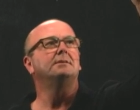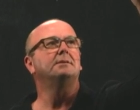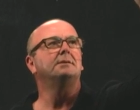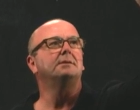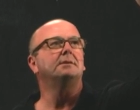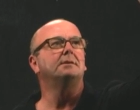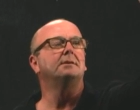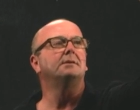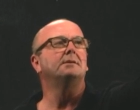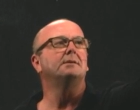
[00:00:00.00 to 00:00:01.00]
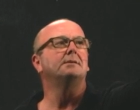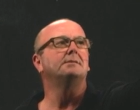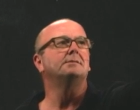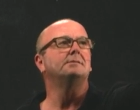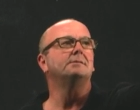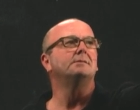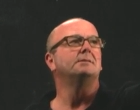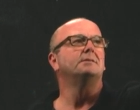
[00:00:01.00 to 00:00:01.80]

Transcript: (no one is talking)